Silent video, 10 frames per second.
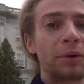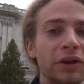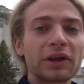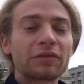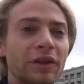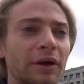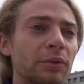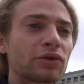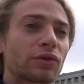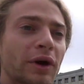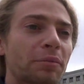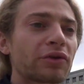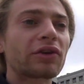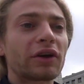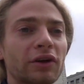I believe that was
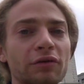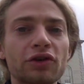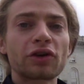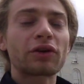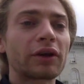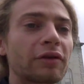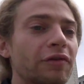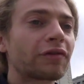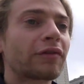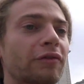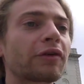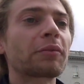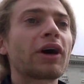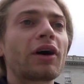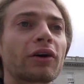Representative Shurtleff
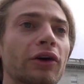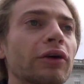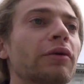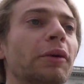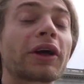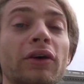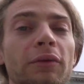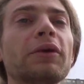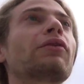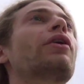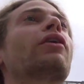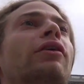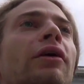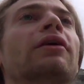from Concord, but I could be wrong.